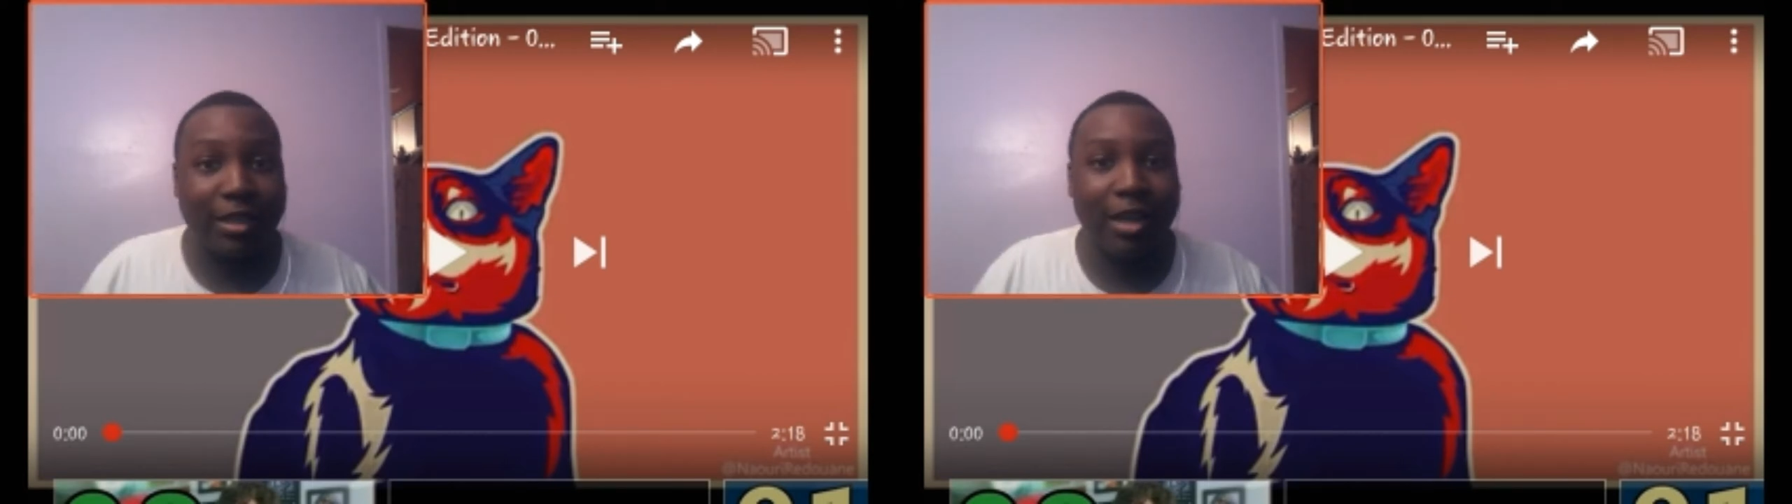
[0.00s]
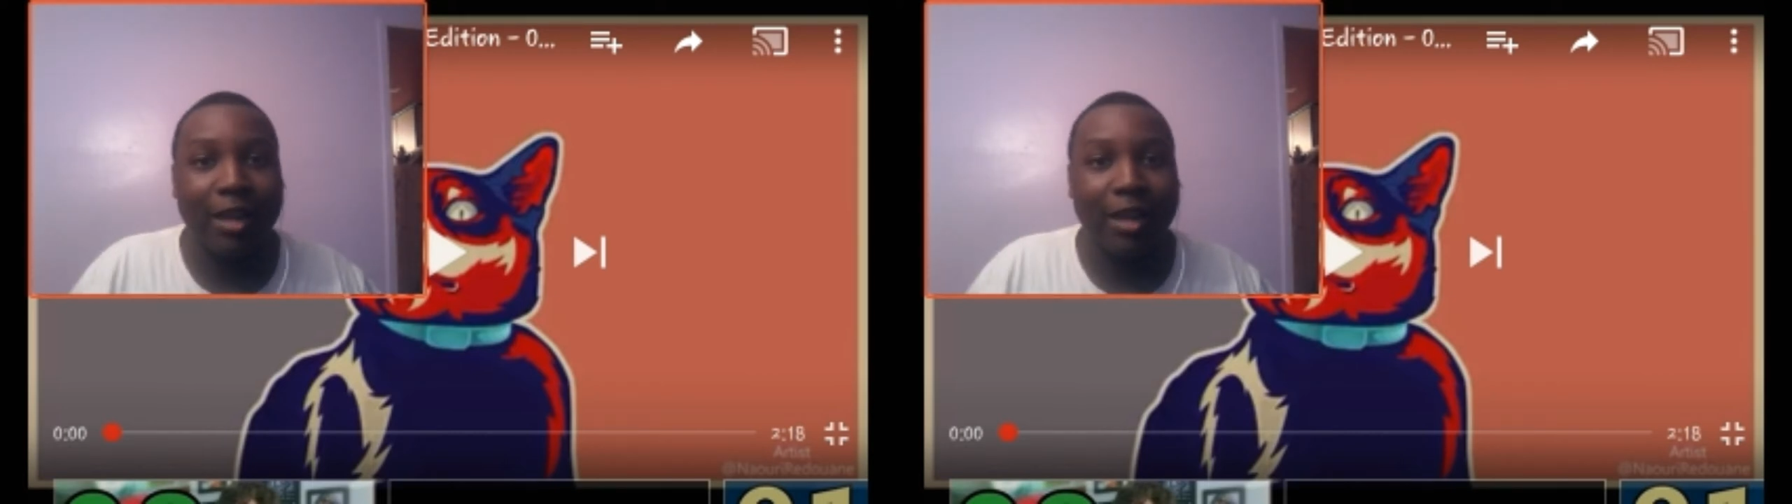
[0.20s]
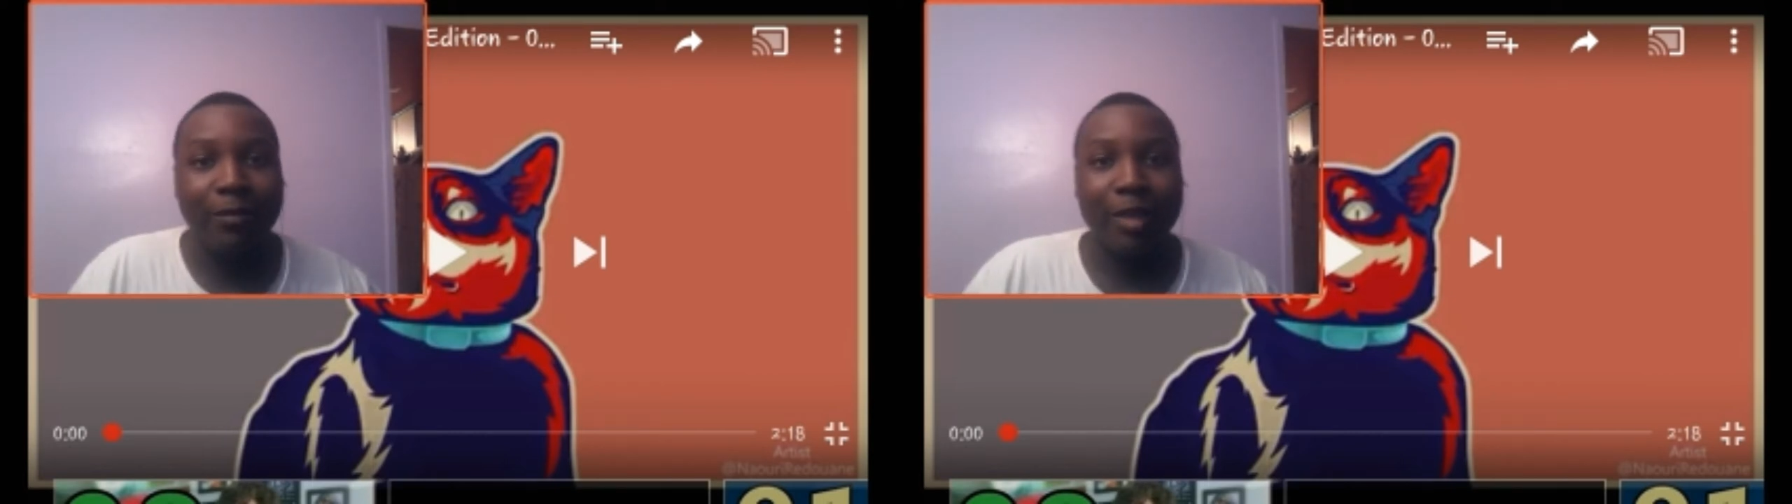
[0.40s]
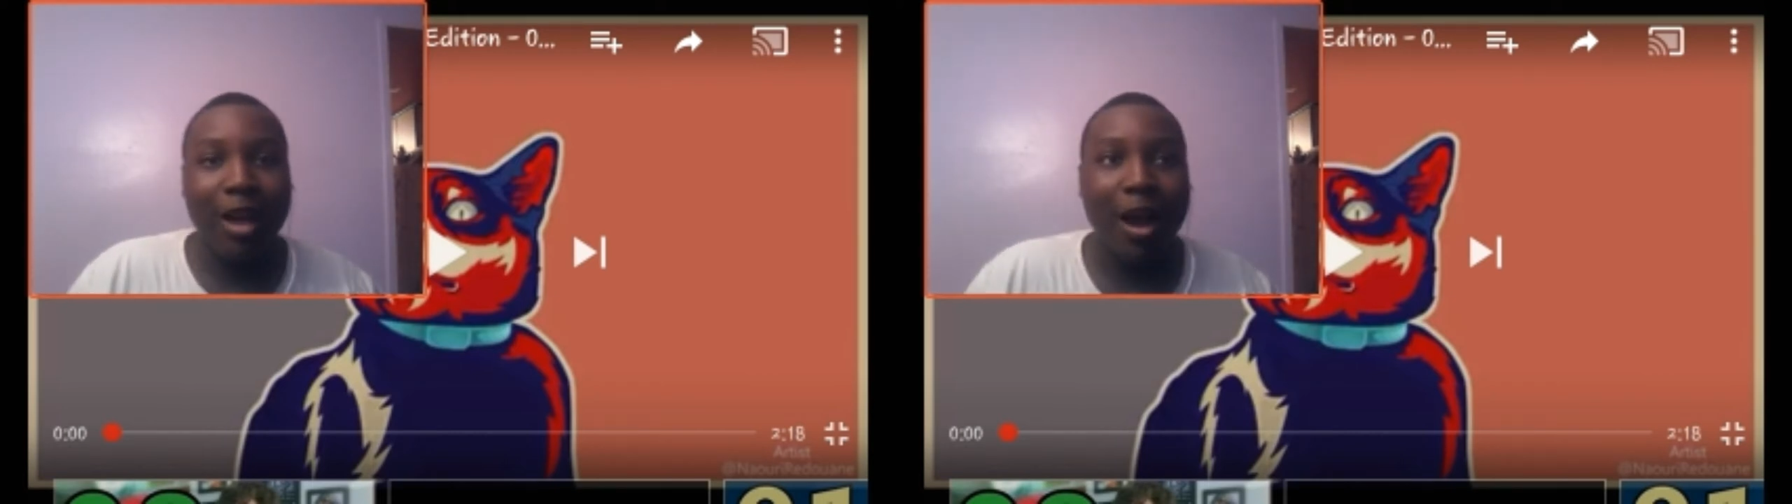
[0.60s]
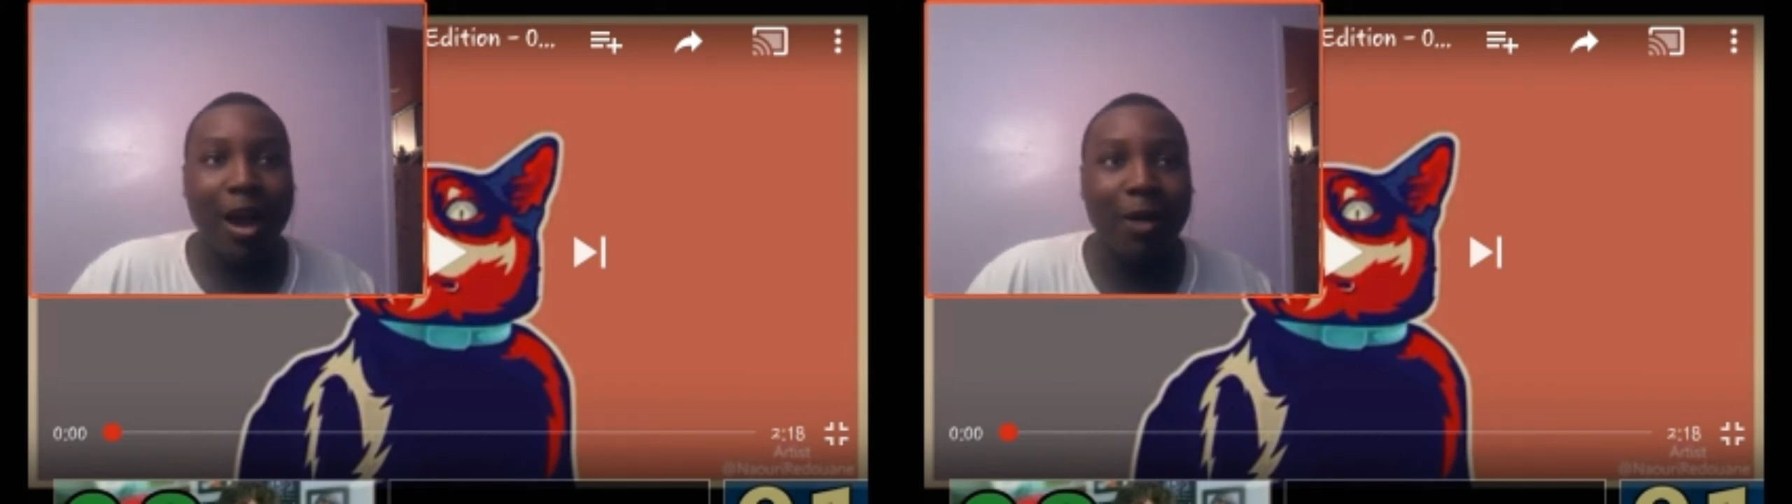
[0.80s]
time?
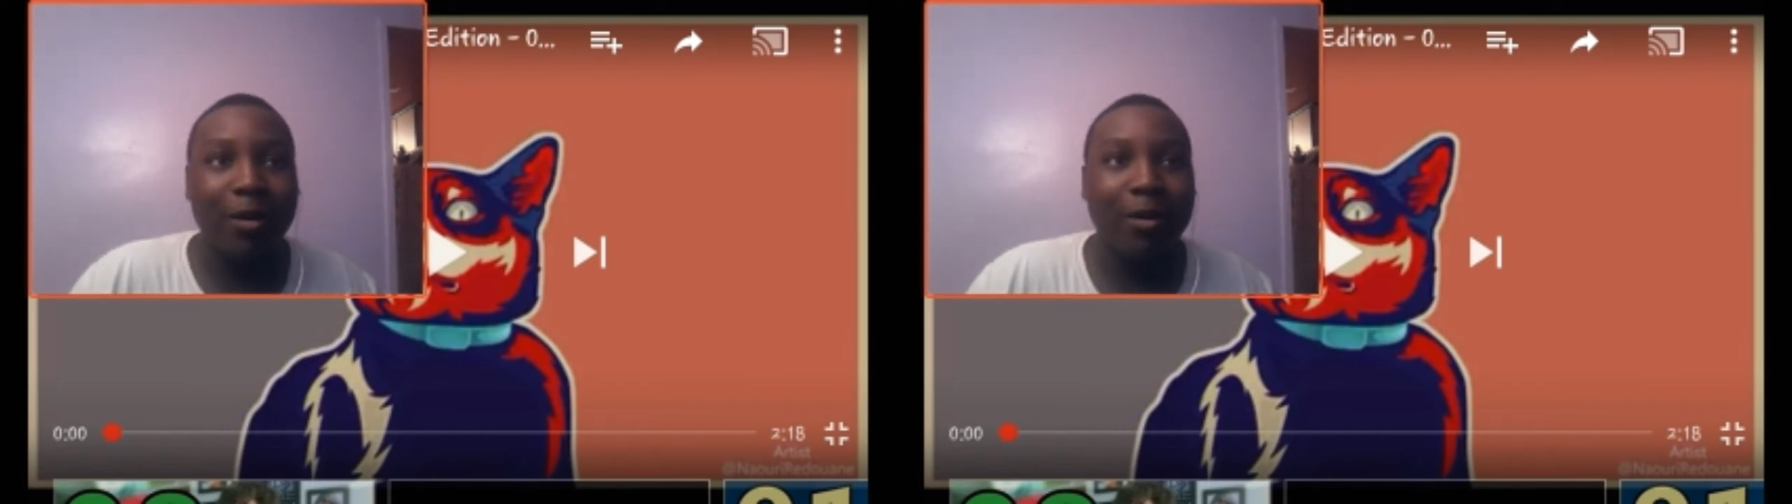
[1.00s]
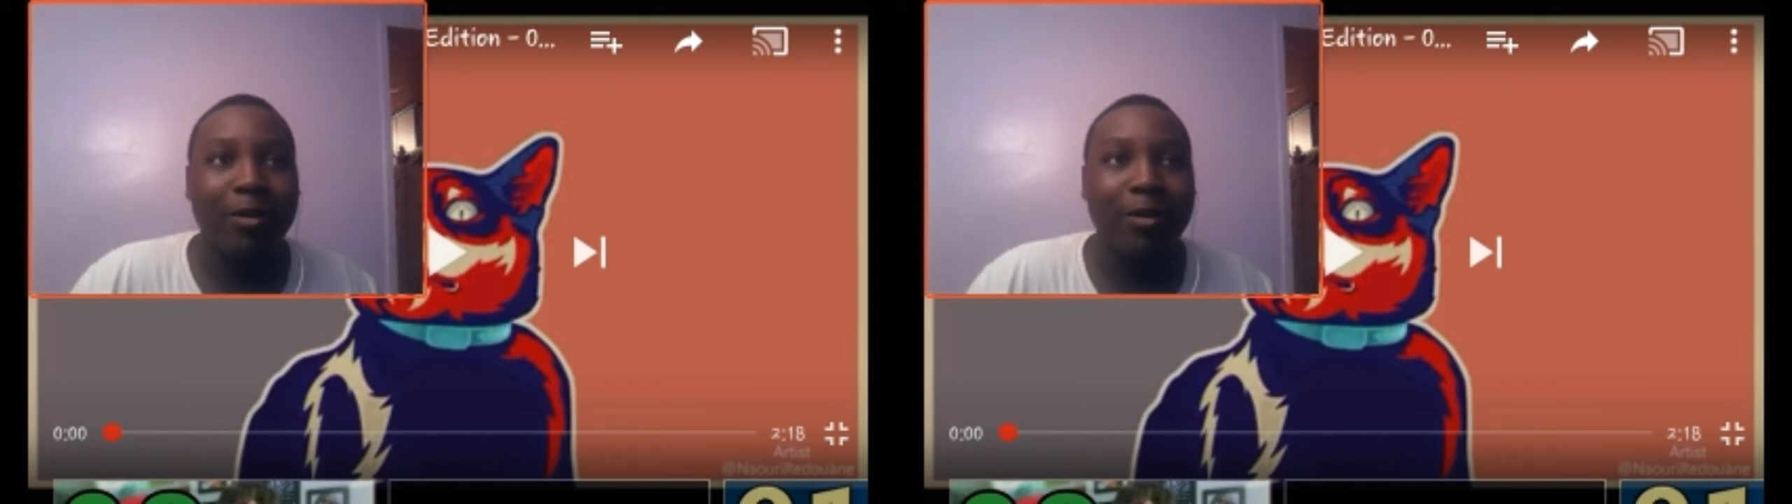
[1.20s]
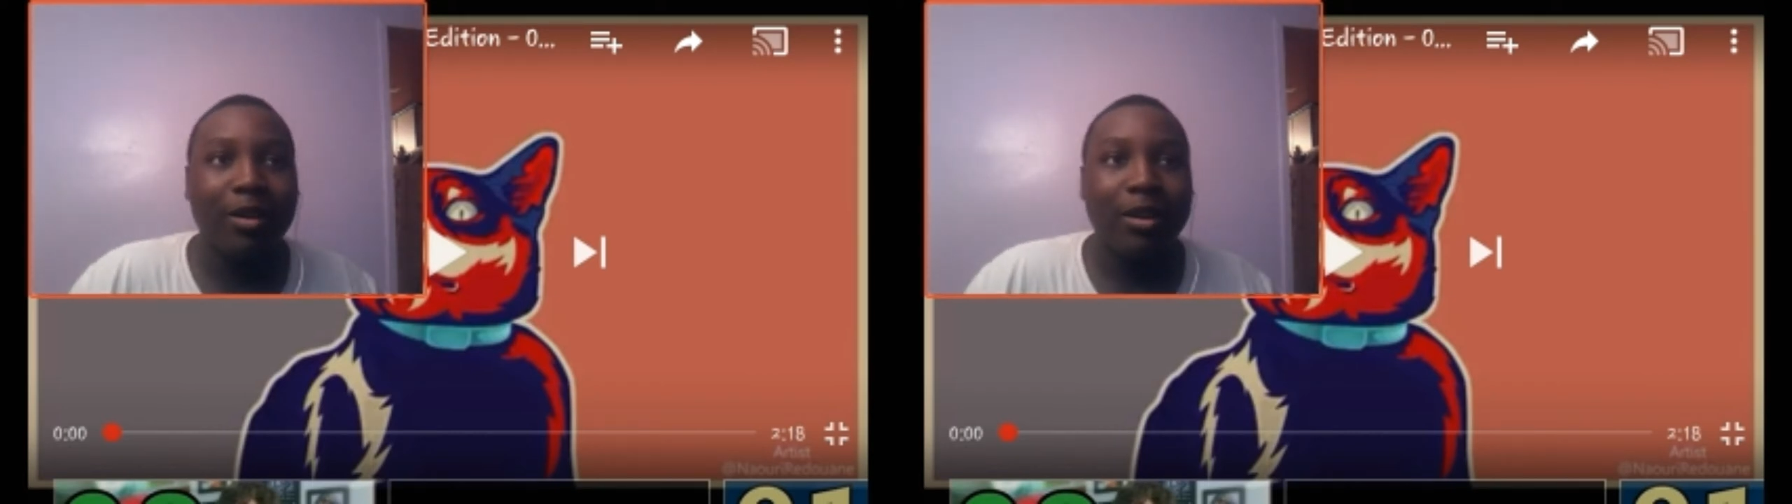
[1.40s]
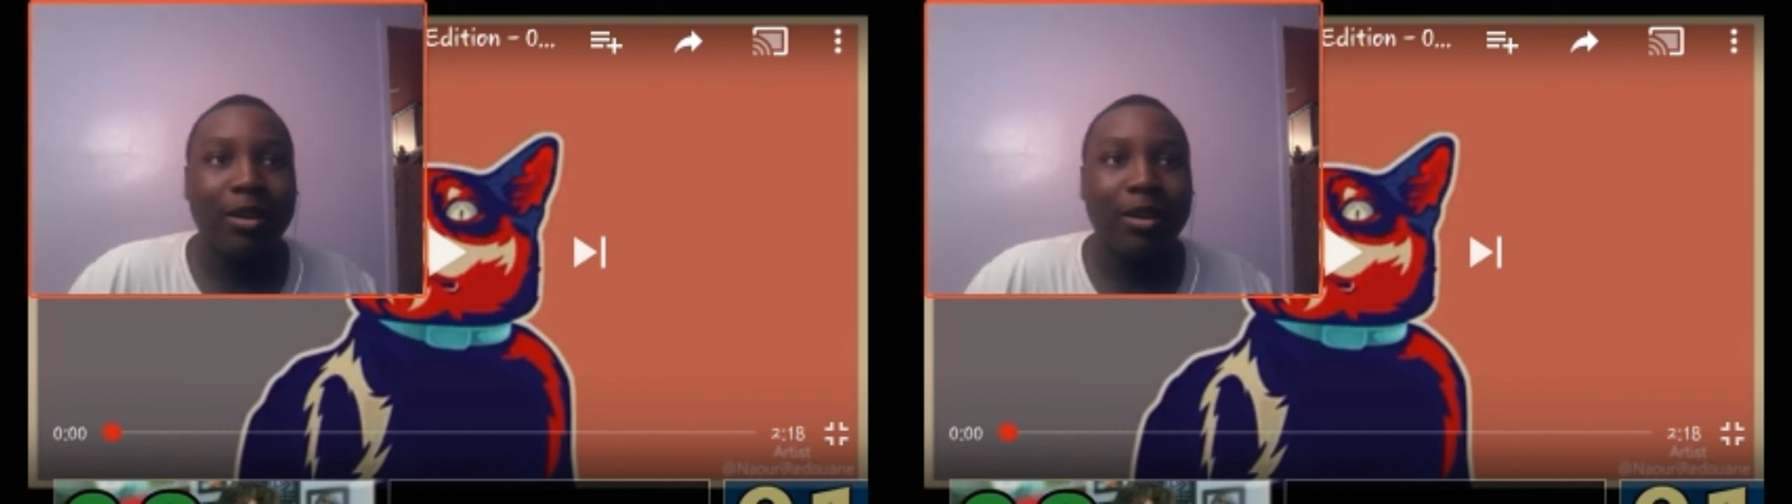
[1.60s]
I don't know.